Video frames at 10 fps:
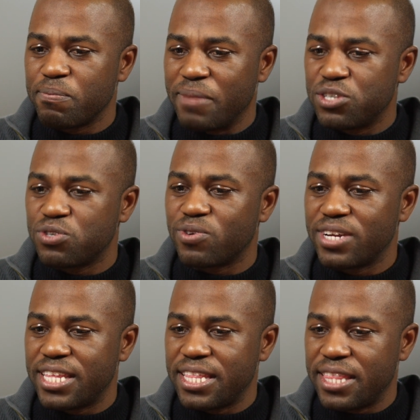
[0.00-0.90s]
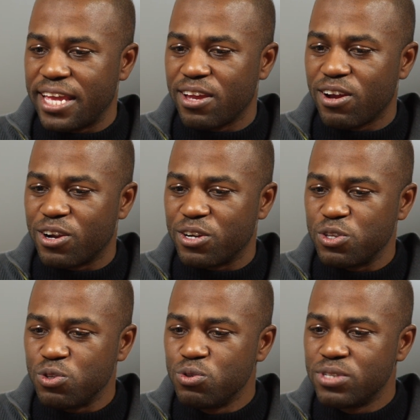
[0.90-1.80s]
make sure that they are
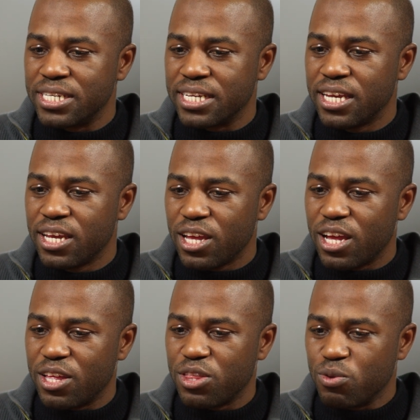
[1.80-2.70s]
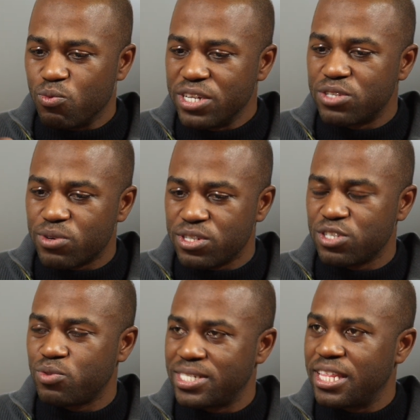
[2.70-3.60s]
using the
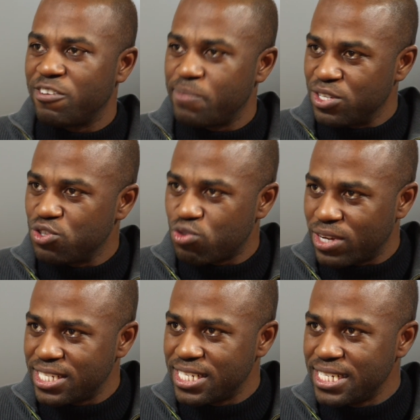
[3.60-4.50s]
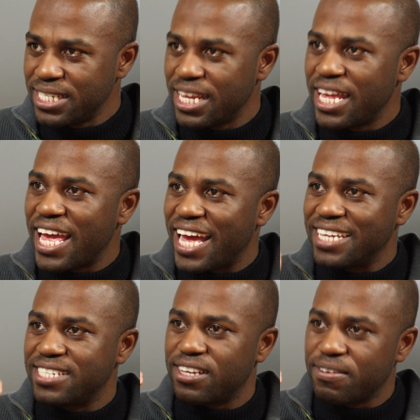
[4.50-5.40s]
resources which they've been entrusted in
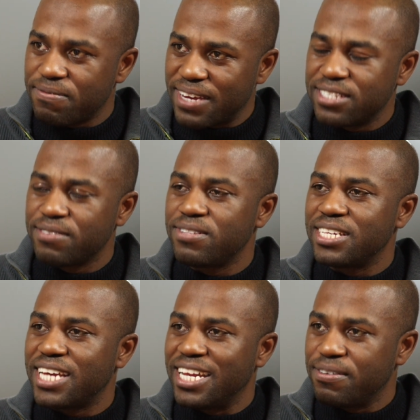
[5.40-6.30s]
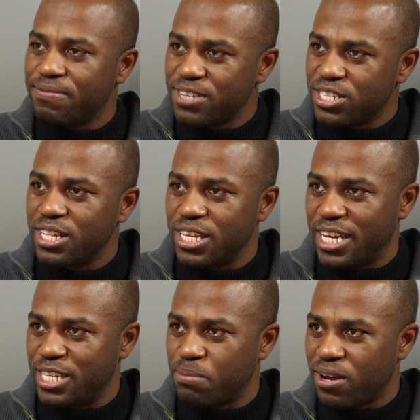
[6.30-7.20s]
as effectively and efficiently
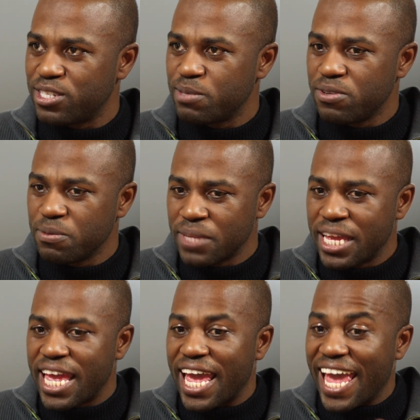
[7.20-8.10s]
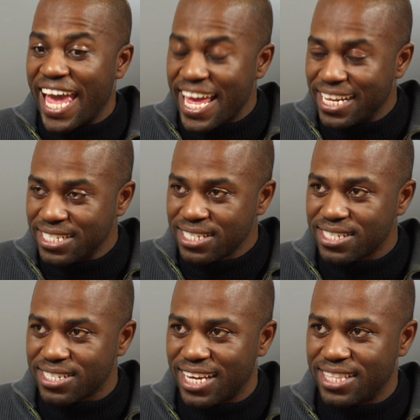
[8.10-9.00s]
as possible,
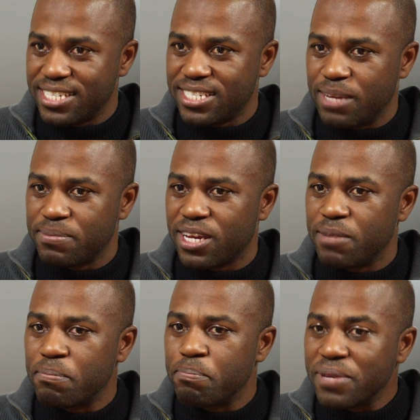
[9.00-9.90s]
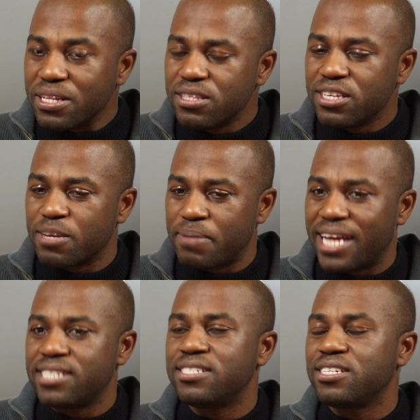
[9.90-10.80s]
and at the same time build the
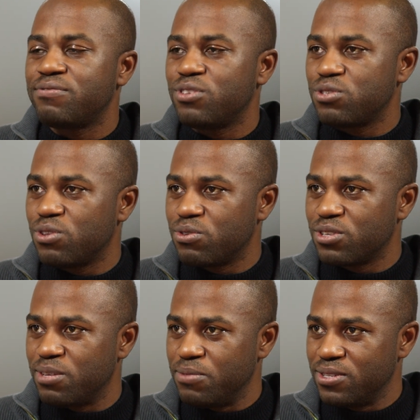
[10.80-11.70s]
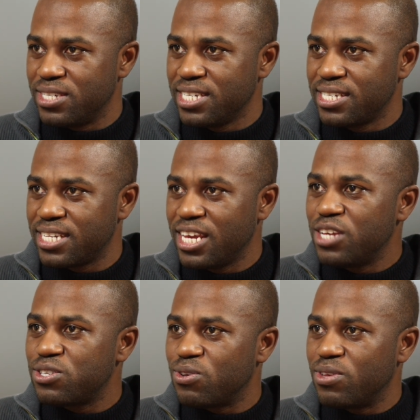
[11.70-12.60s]
capacity of those local communities
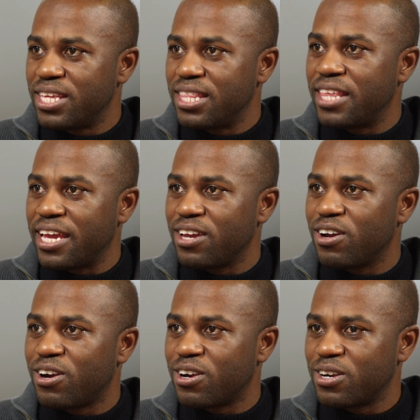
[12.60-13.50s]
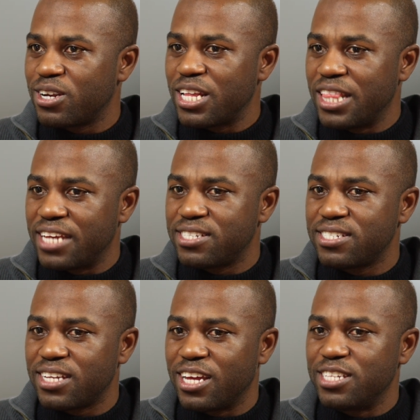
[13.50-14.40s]
so that they are
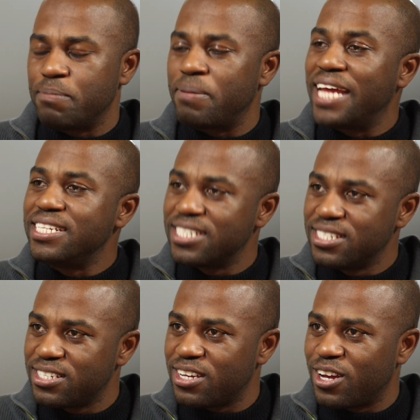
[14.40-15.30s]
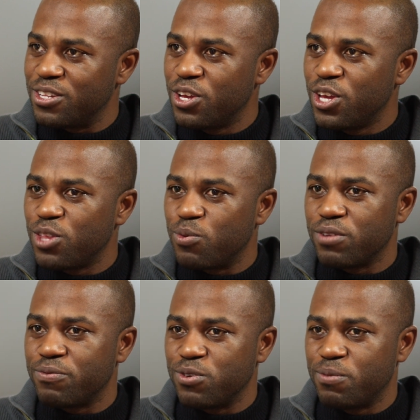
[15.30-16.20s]
less dependent on the
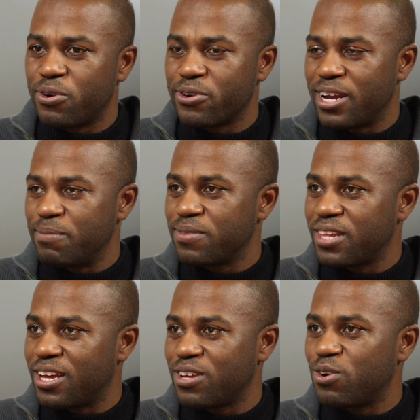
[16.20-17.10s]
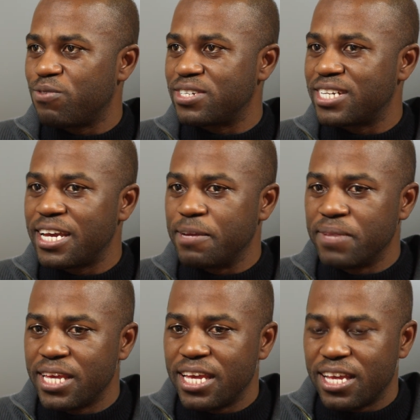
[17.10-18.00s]
World Food Programme over time.
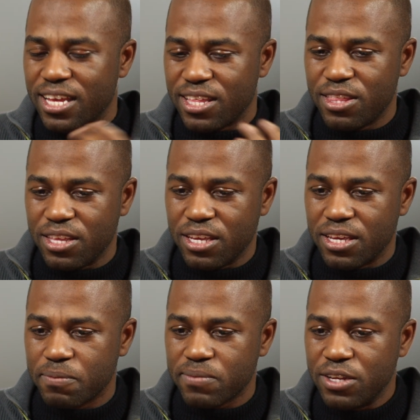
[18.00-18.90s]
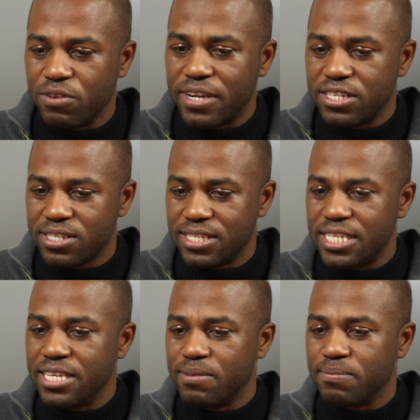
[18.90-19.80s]
The innovation
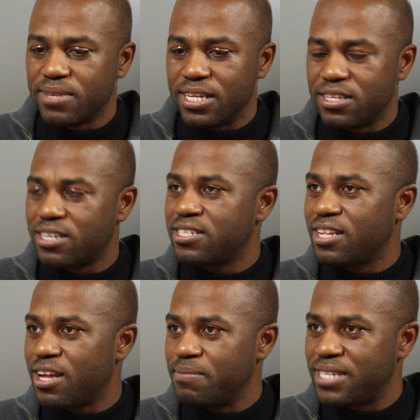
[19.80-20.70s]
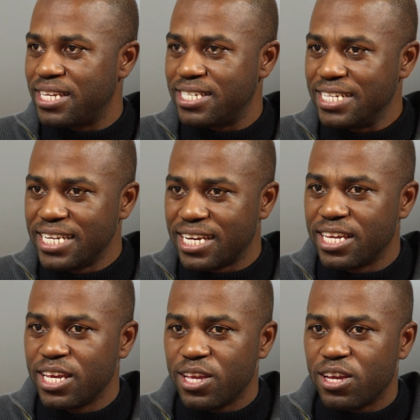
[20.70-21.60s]
team in Dar es Salaam, Tanzania,
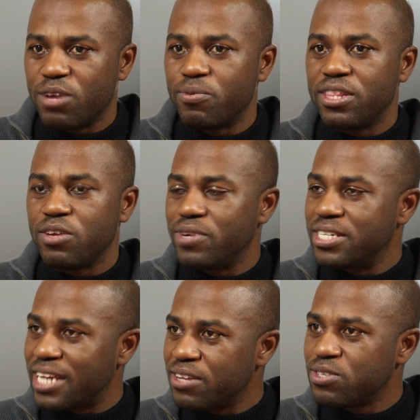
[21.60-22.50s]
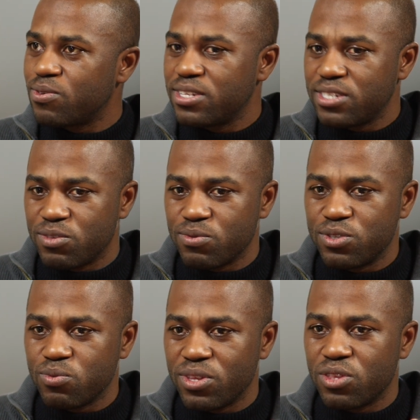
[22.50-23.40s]
when they reached out to us, it
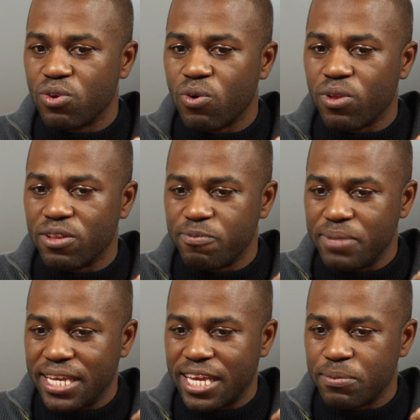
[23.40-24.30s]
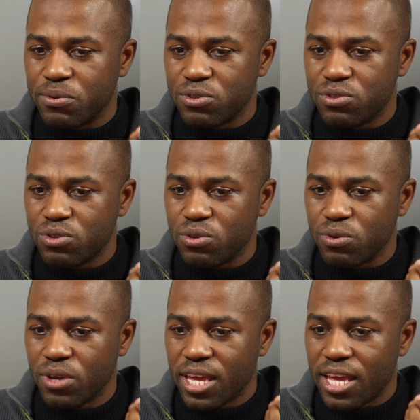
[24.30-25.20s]
was with the goal of being able to